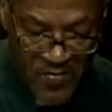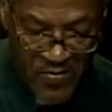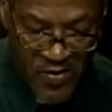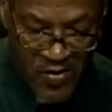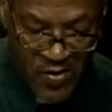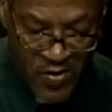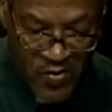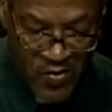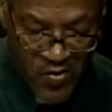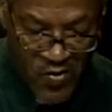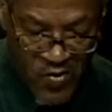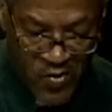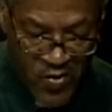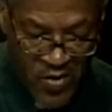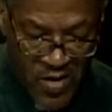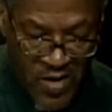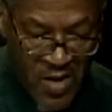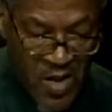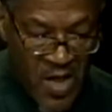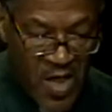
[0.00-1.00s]
in Central
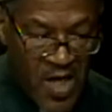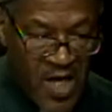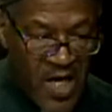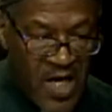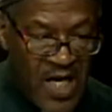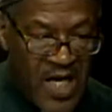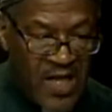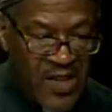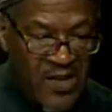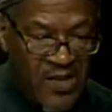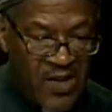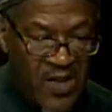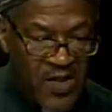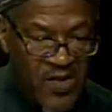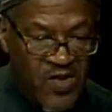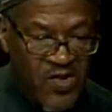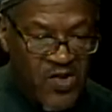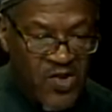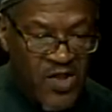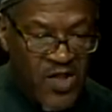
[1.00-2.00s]
Square at
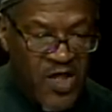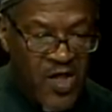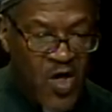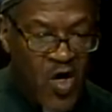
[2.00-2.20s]
City